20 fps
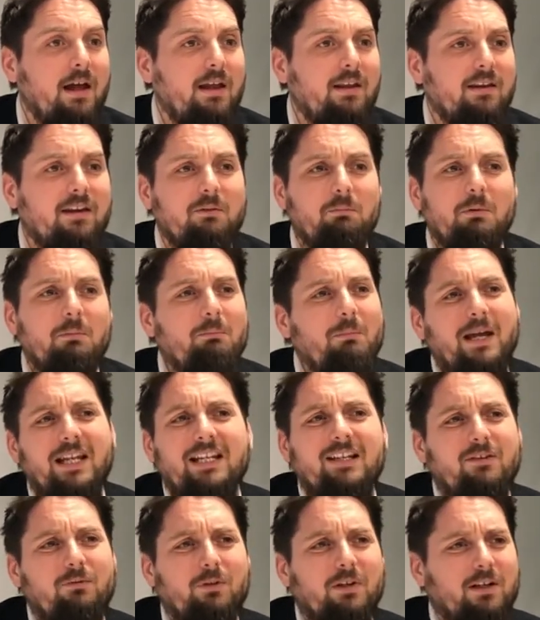There's been
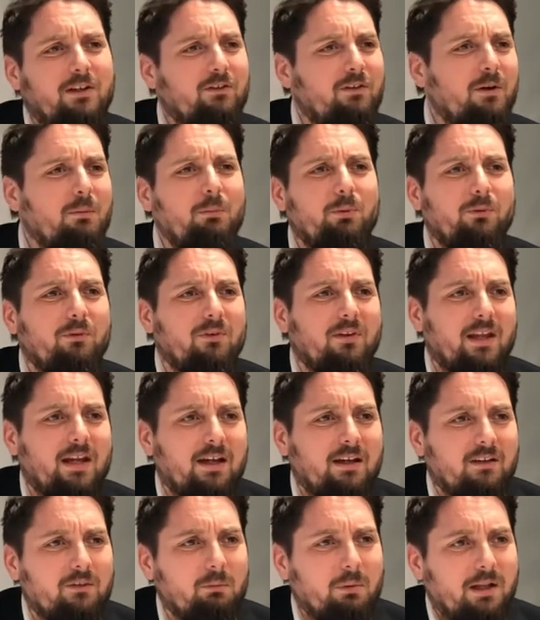many different examples of
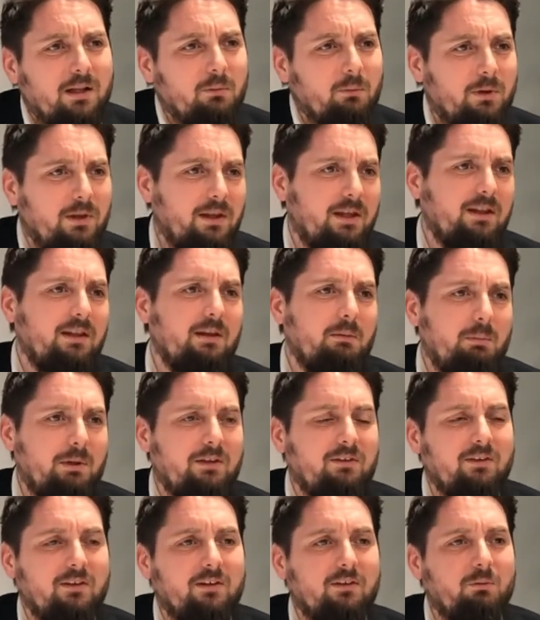that as well within the
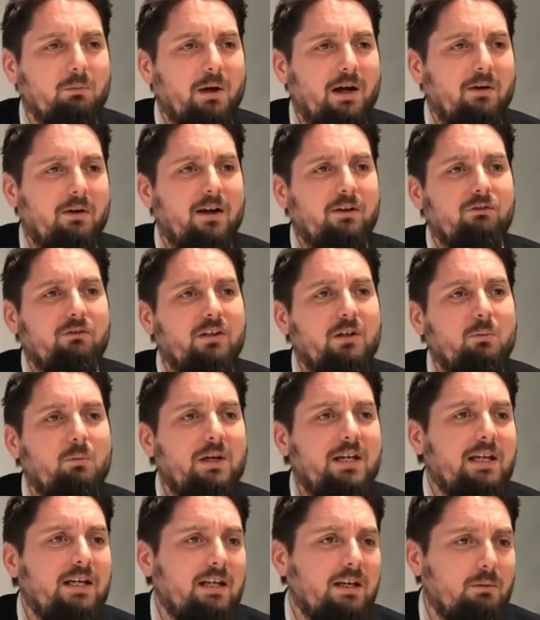business, where actually
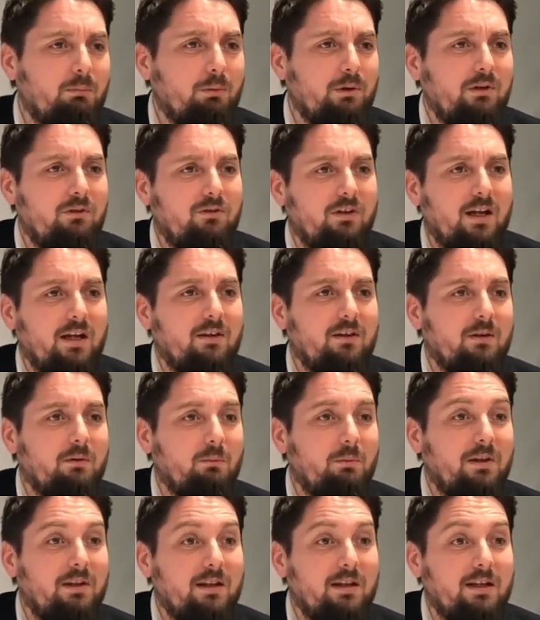we appreciate that
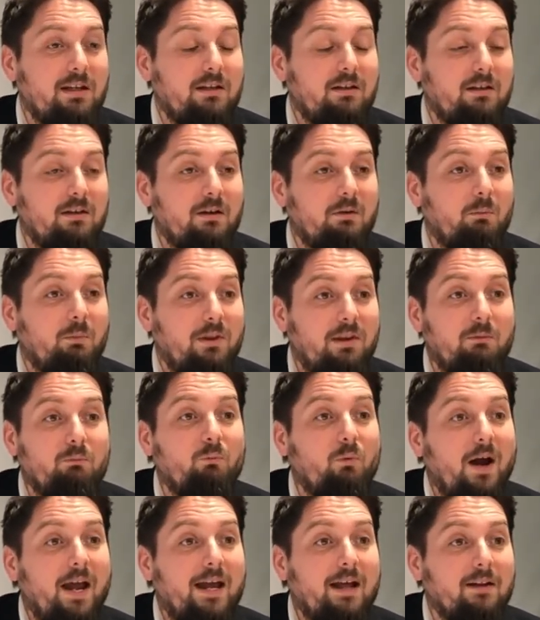within
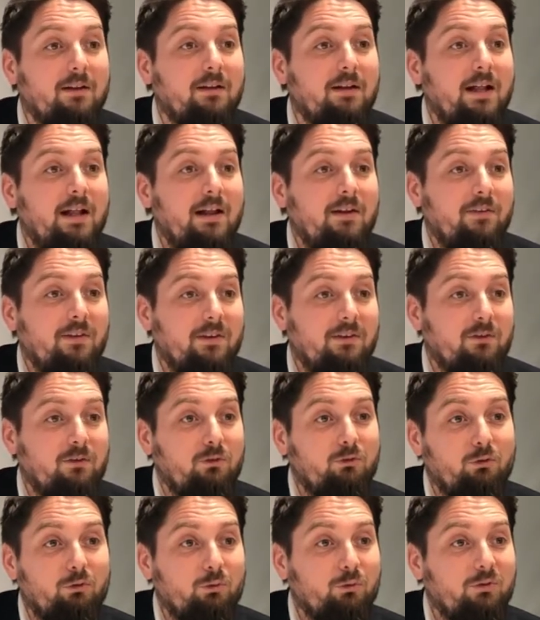rail there's a
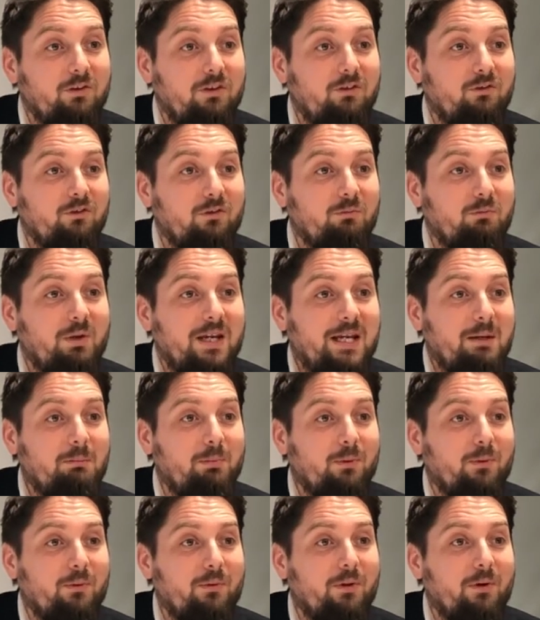shortage of
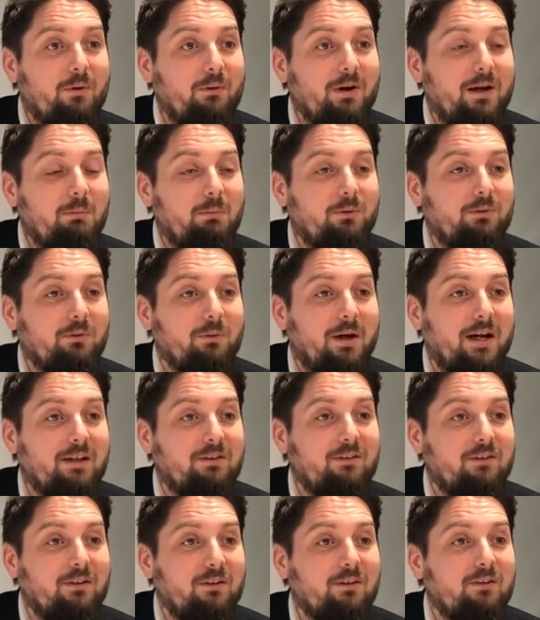people that are able to
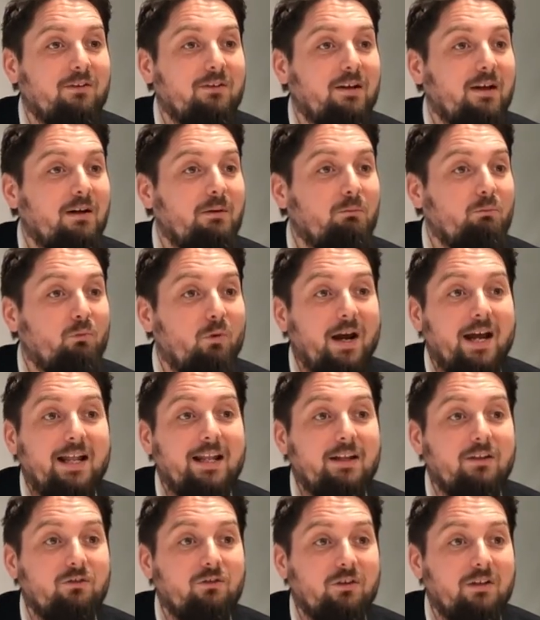act as rail
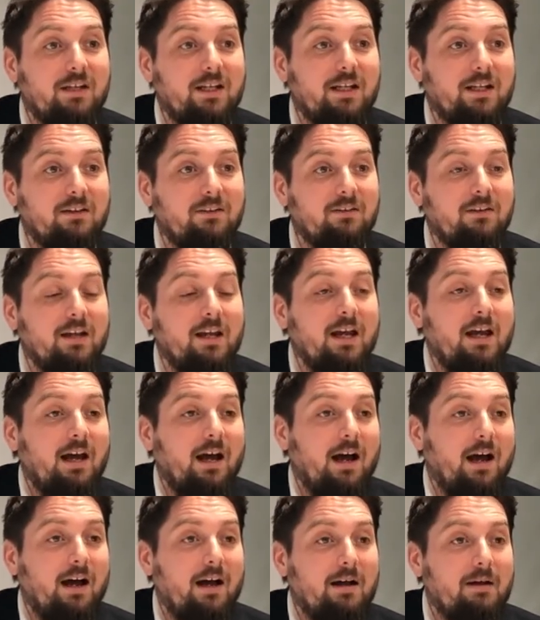engineers,
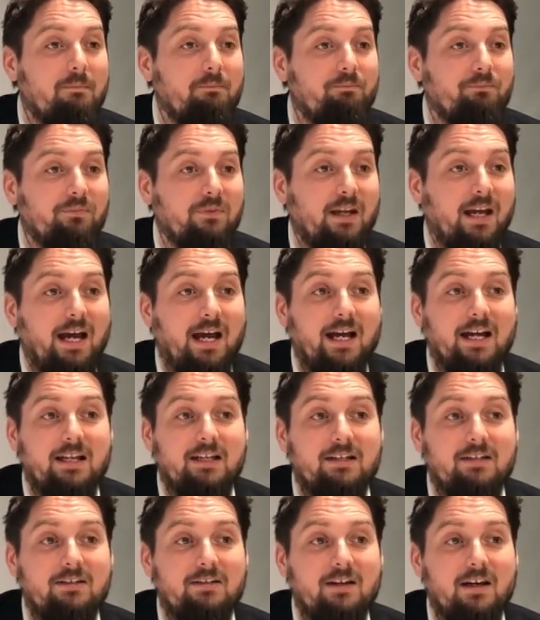
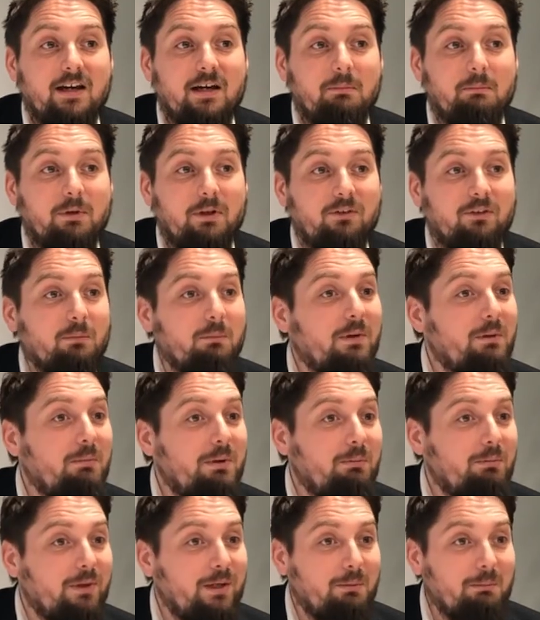and some of the
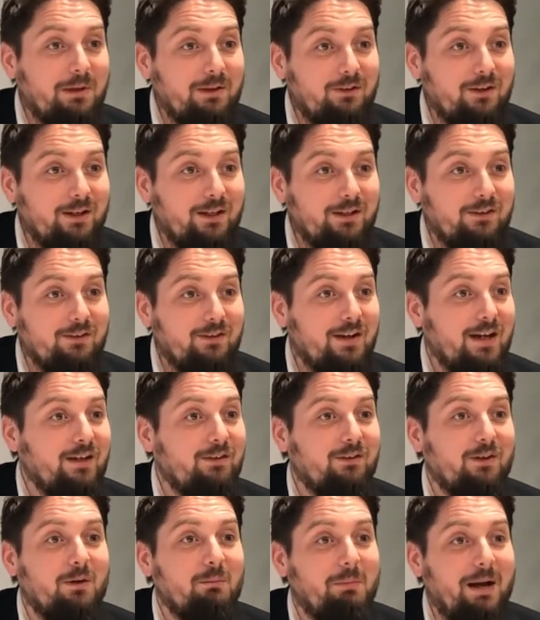people that you met earlier today,
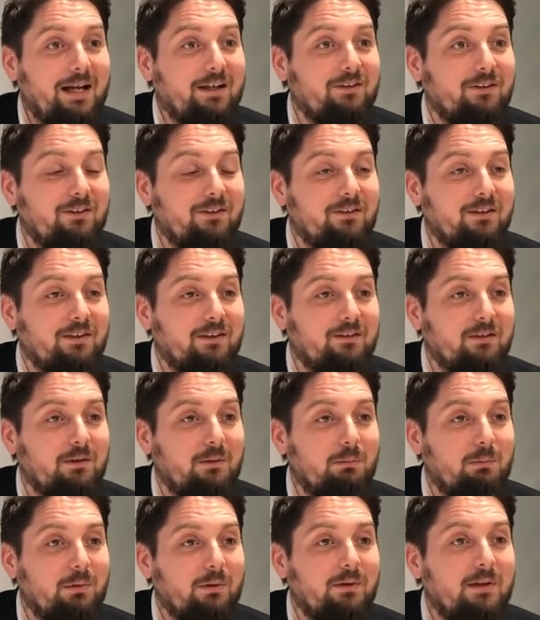so Max as an
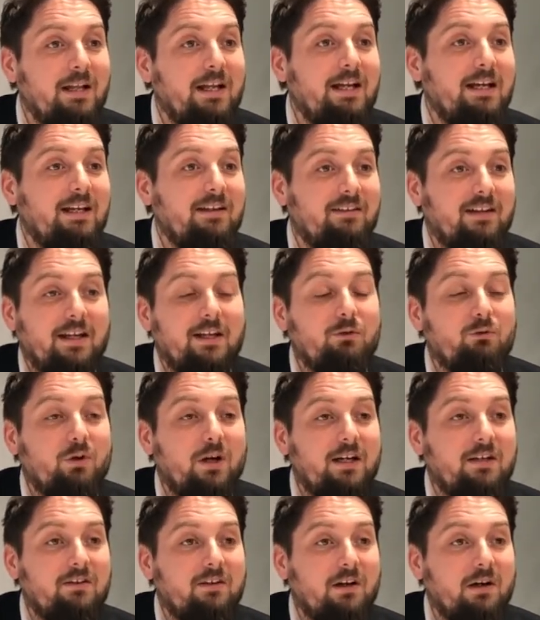example, is getting
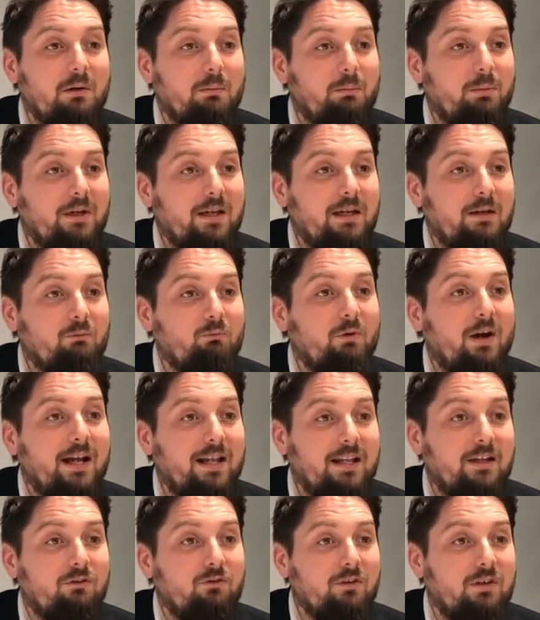trained up in
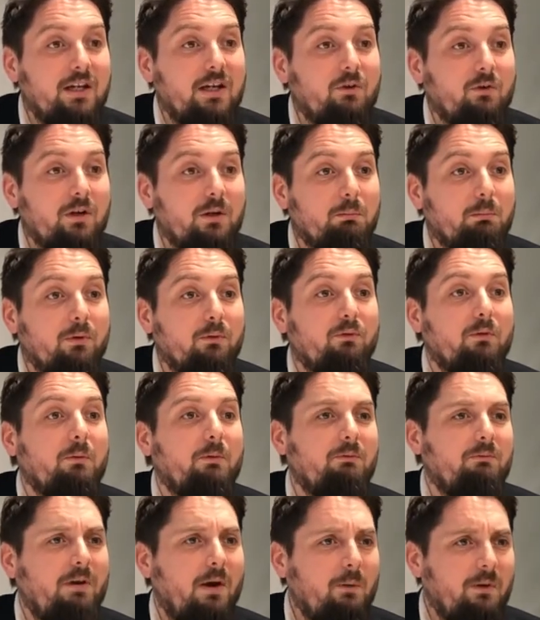rail engineering, but from
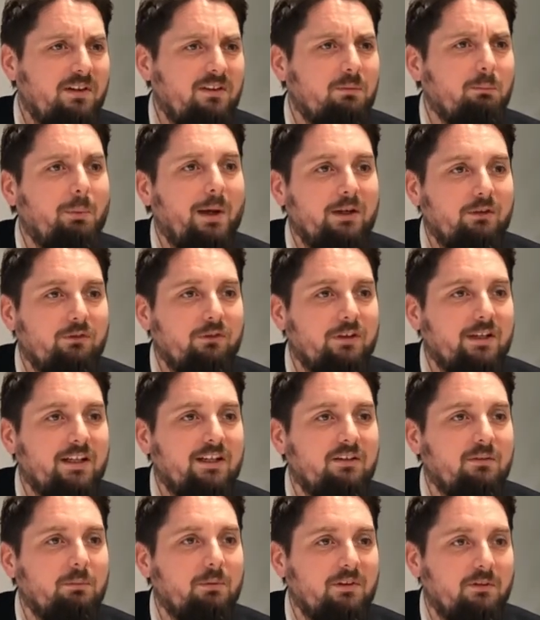a very
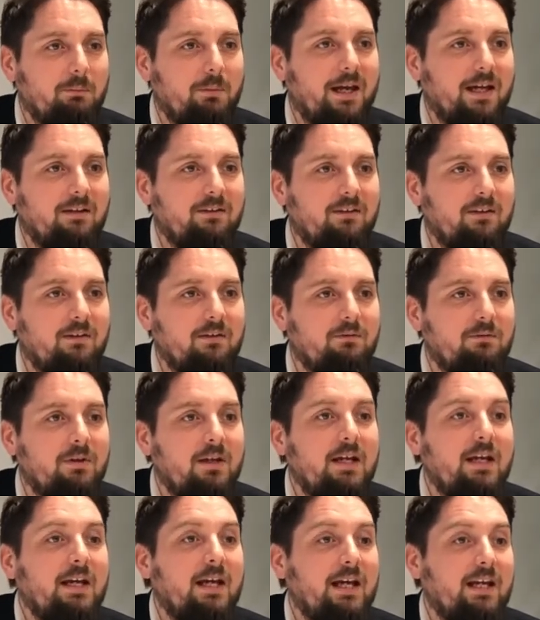specialist perspective
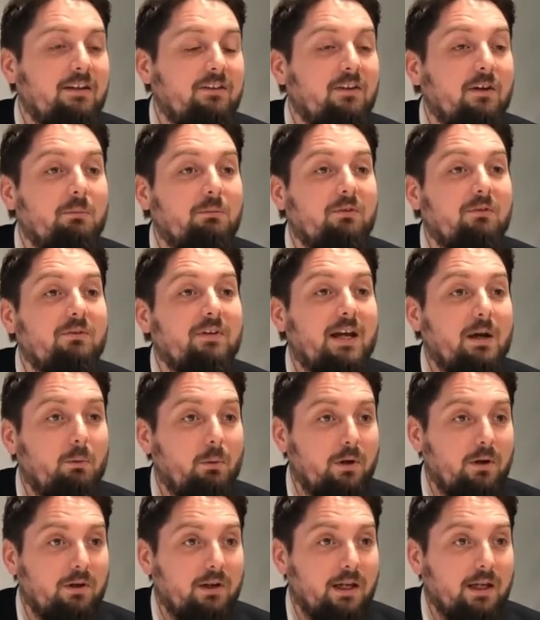in terms of
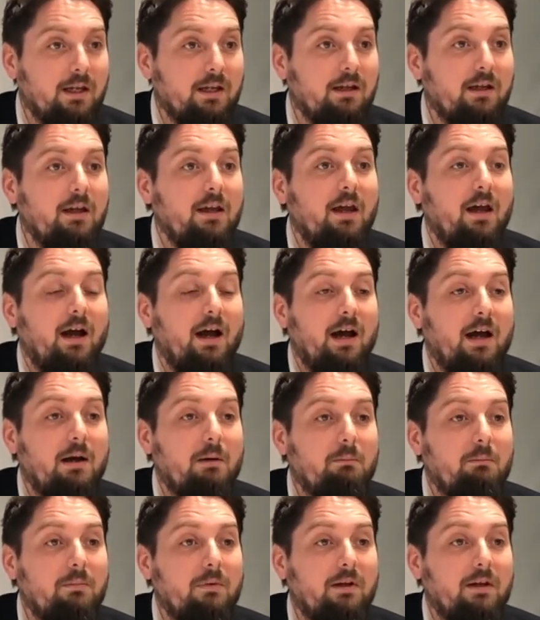networking,
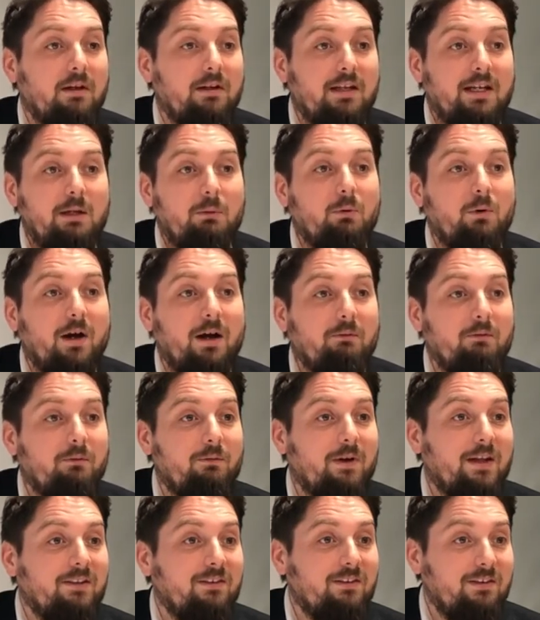and he will have a
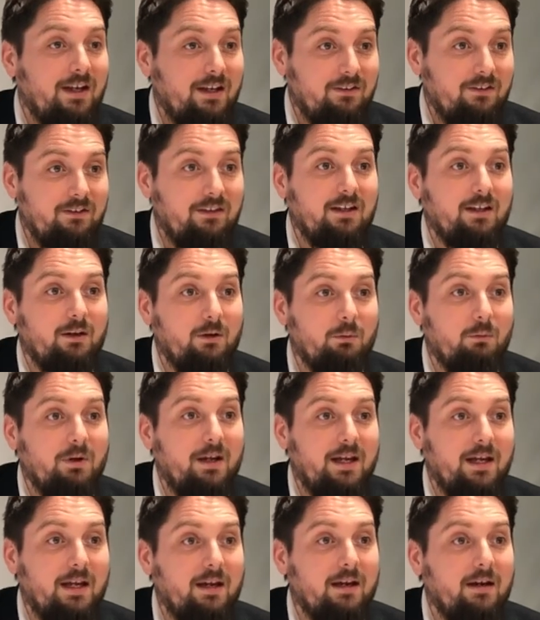fantastic
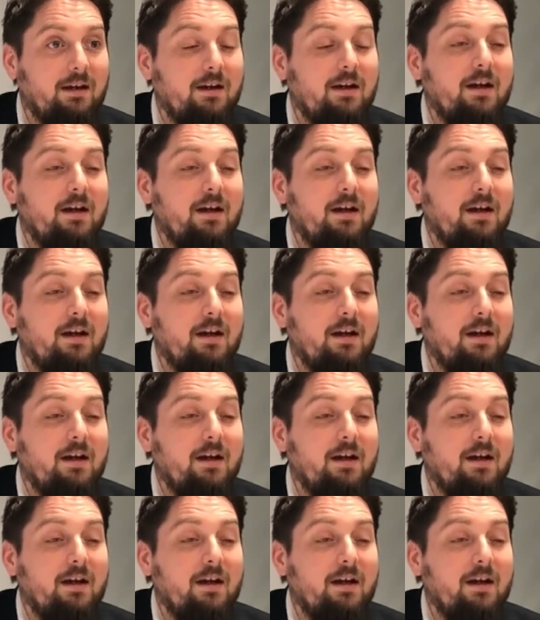career